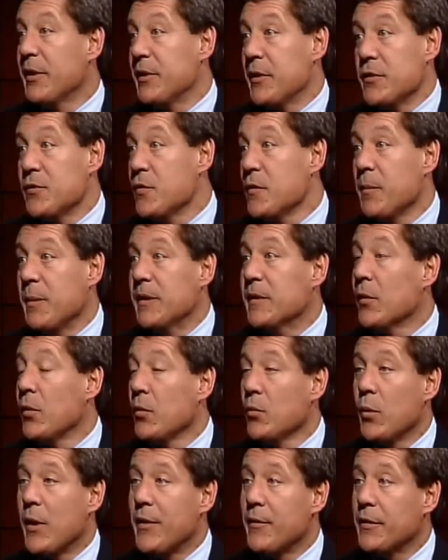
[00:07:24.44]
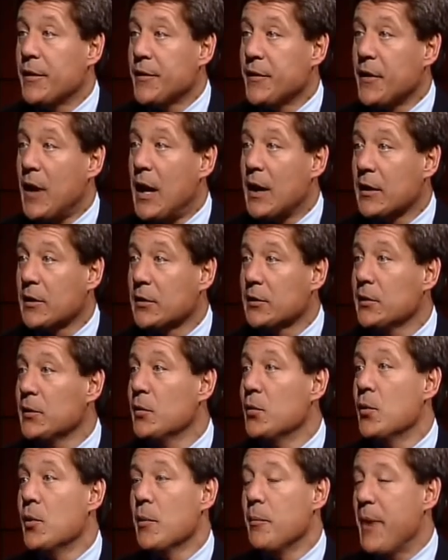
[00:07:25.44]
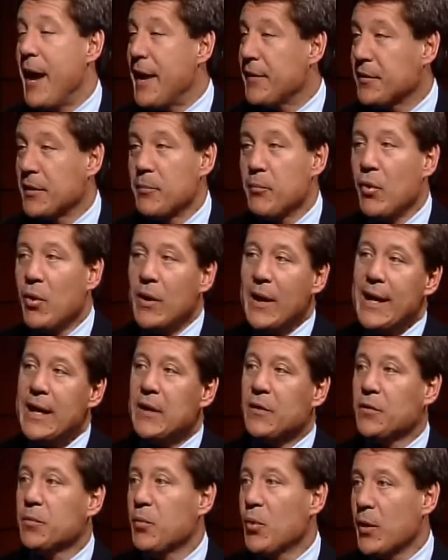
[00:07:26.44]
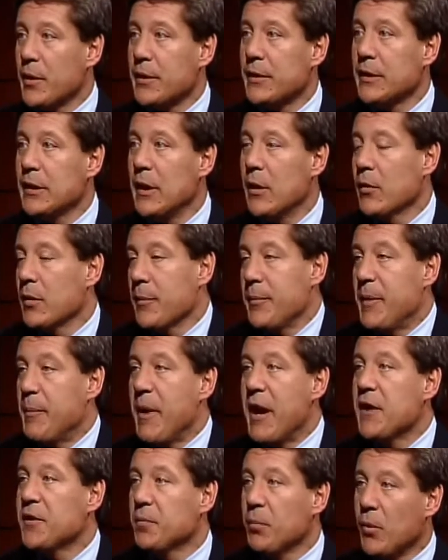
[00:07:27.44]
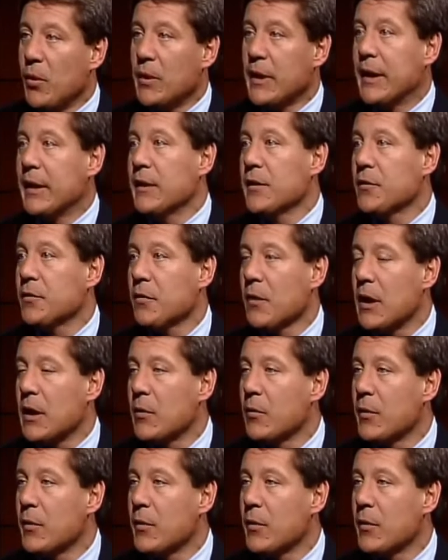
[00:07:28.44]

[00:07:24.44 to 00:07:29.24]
but the truth be told, whether it's soccer or basketball, any sport, you know, it could be baseball getting struck.